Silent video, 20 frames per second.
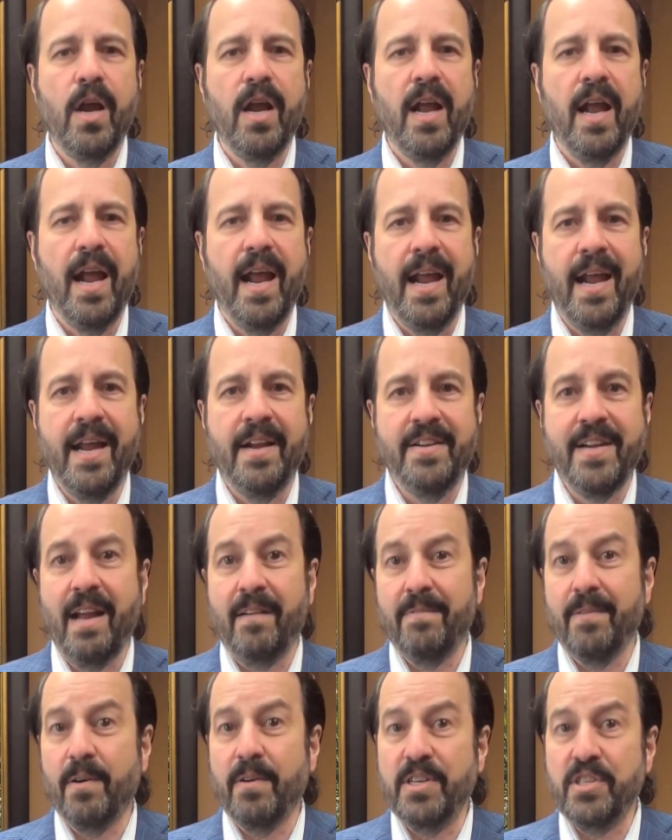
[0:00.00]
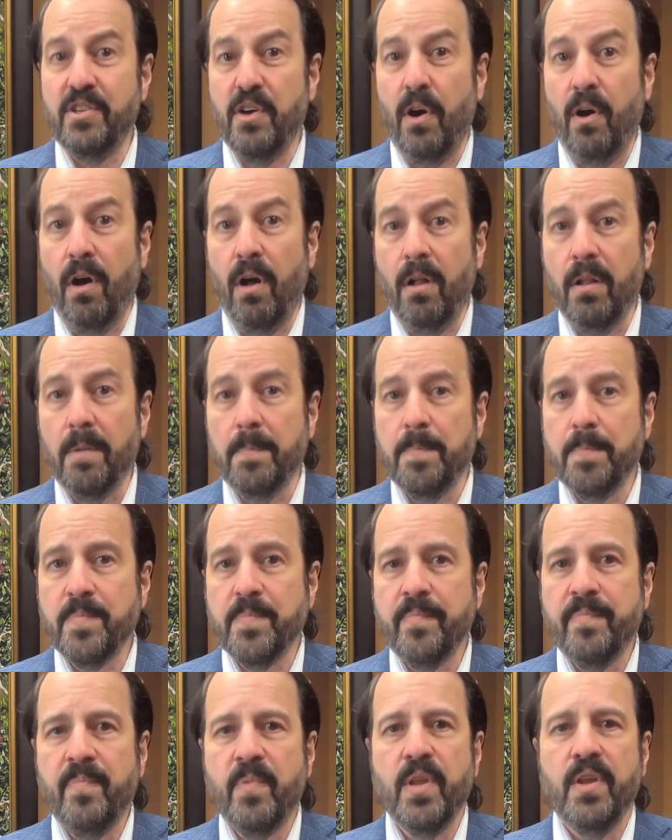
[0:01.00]
and not very tall.
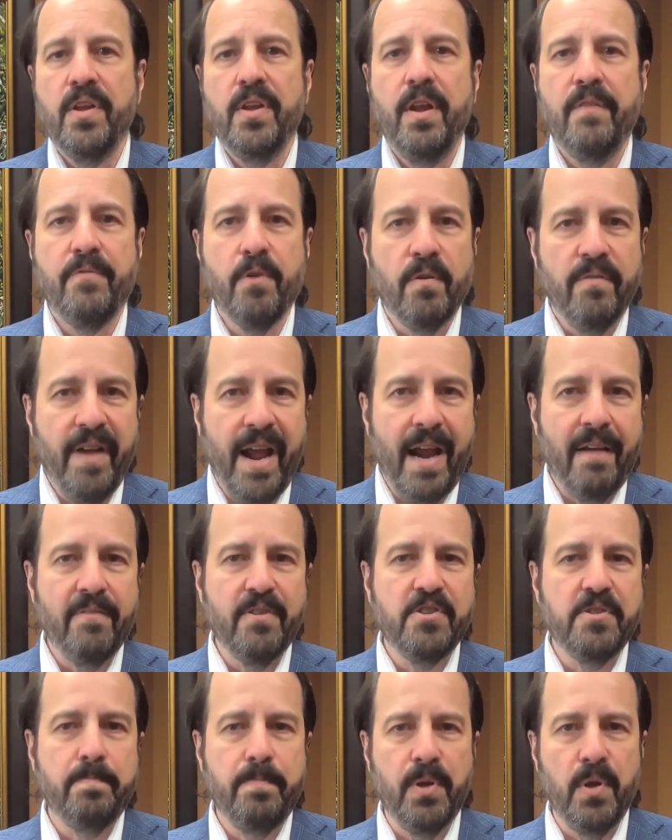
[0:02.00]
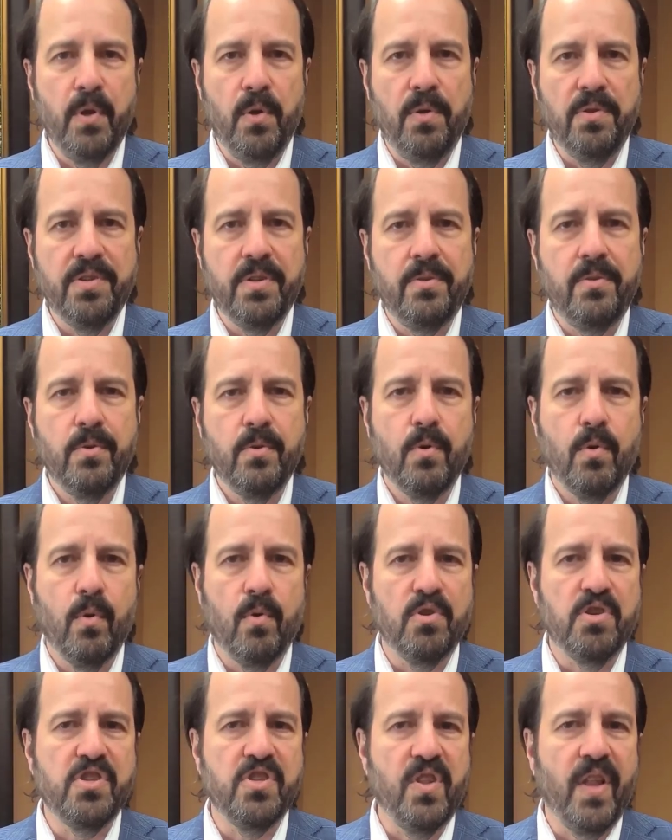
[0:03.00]
If you're of average build or
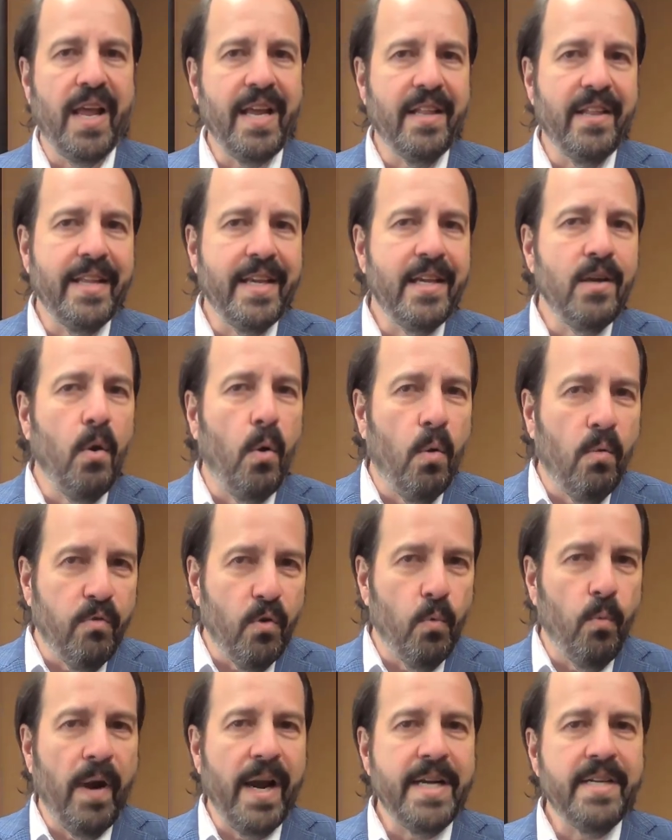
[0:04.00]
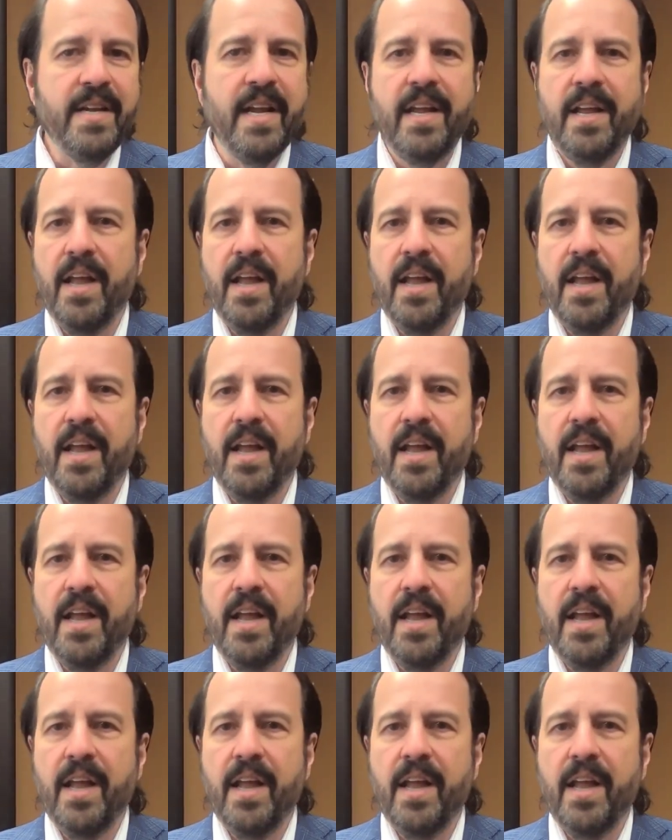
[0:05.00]
slightly overweight,